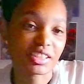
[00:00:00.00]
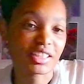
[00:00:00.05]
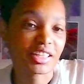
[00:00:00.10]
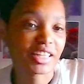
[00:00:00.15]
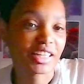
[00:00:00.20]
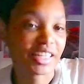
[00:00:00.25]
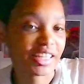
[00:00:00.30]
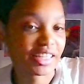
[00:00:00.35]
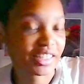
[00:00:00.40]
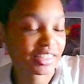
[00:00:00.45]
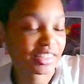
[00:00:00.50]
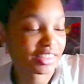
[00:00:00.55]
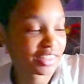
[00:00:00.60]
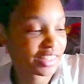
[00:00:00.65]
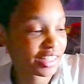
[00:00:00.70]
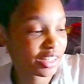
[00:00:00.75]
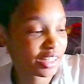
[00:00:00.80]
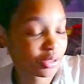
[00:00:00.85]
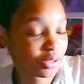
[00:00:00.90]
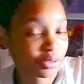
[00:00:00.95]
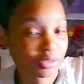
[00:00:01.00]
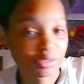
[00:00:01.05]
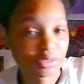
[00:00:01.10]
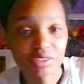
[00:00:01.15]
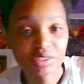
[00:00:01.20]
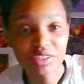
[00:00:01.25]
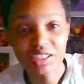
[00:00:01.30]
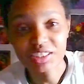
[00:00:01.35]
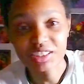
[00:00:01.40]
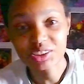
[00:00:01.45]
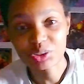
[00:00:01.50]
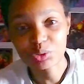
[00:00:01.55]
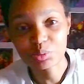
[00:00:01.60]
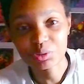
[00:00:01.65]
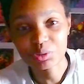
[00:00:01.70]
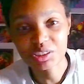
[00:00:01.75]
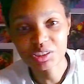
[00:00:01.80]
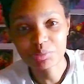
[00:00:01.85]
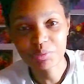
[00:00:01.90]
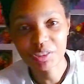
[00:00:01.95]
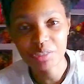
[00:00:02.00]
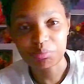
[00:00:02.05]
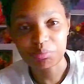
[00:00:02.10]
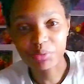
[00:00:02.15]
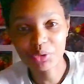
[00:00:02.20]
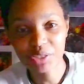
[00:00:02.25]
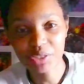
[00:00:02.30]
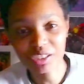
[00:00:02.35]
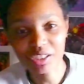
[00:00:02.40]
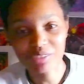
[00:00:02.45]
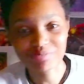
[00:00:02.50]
and now let's open this bad boy up.